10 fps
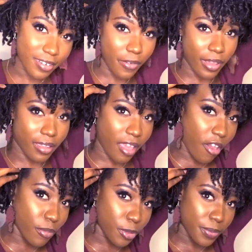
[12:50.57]
didn't know I didn't
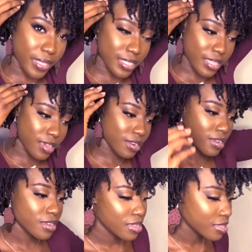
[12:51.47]
have bobby pins here,
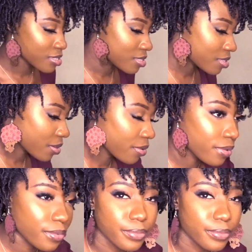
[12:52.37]
so